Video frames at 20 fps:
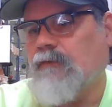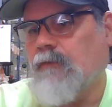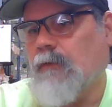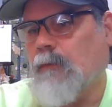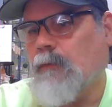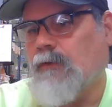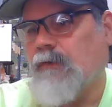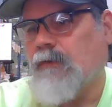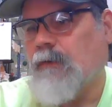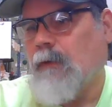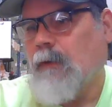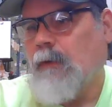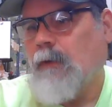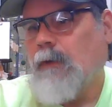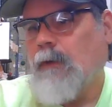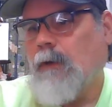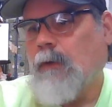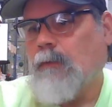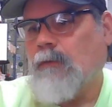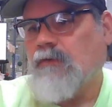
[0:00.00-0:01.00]
So I want
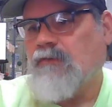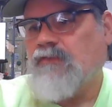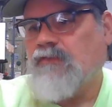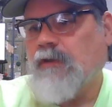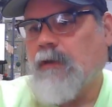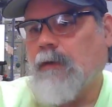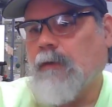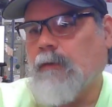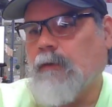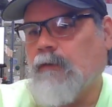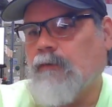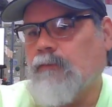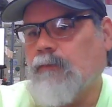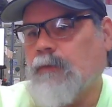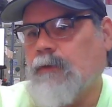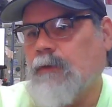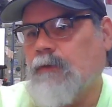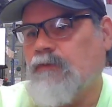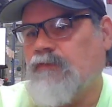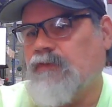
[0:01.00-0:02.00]
to share those with you.